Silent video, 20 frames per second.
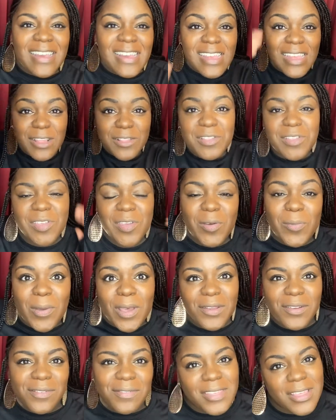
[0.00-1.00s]
consume
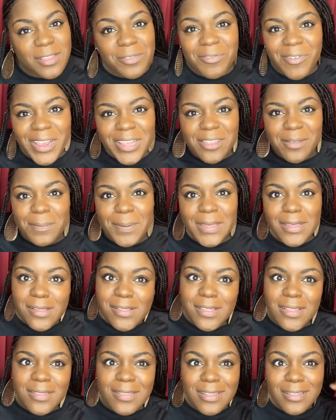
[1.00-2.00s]
all of these
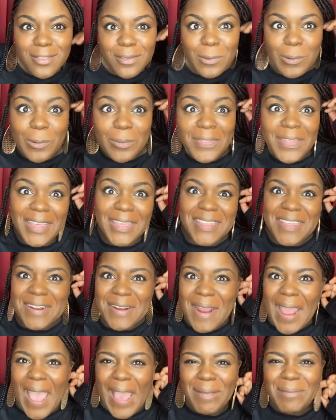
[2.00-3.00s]
recipes and these cool things that
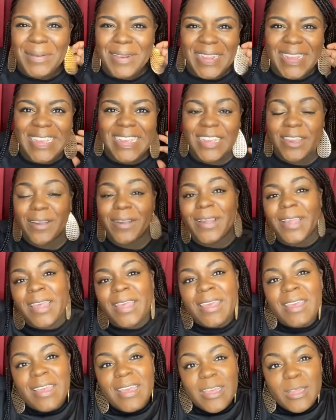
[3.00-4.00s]
are happening here
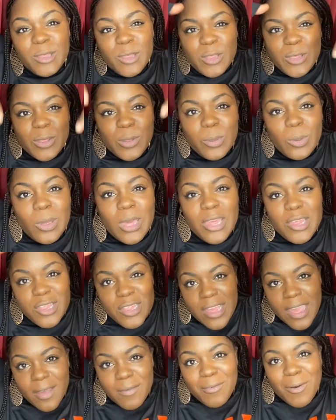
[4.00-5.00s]
in Sue
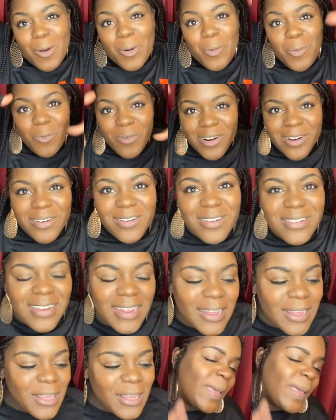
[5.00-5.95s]
Chef world.